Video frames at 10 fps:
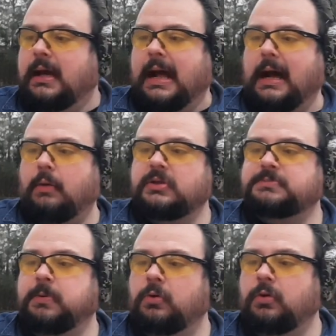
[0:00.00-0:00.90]
I
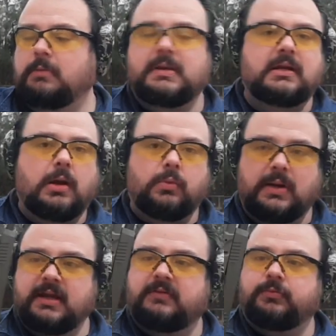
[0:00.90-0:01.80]
always pull a little bit low
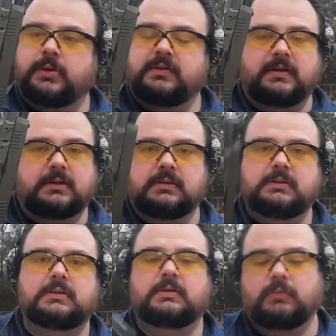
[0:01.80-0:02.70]
left with a uh,
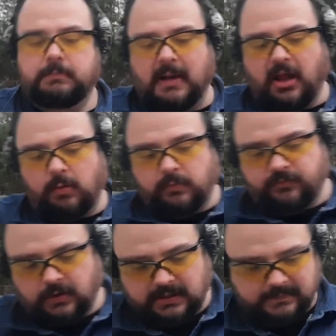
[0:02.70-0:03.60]
with polymer
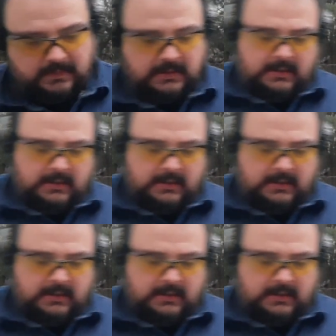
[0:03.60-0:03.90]
frame.